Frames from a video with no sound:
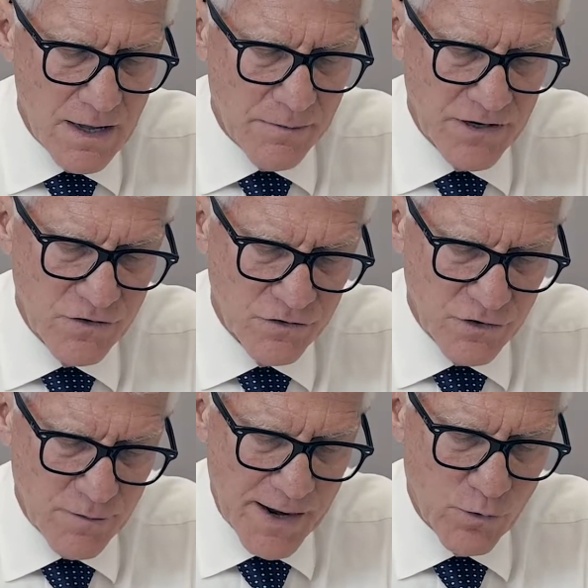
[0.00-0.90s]
but you
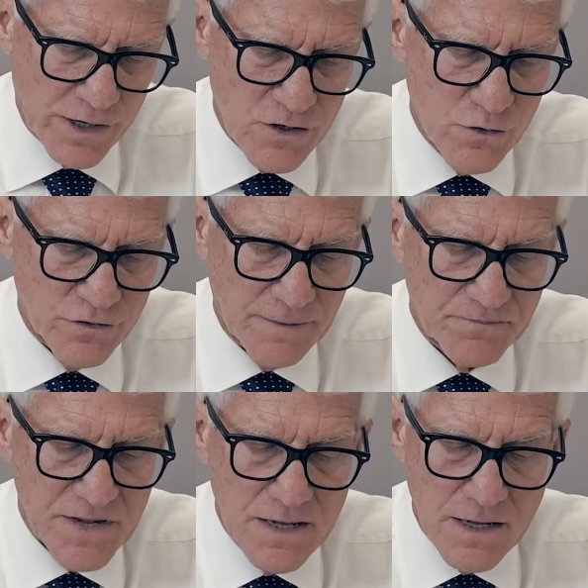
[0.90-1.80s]
still may want to use it.
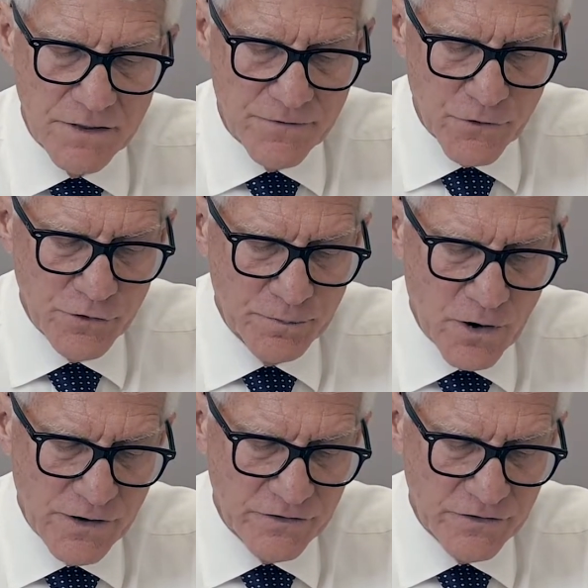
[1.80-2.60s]
The first part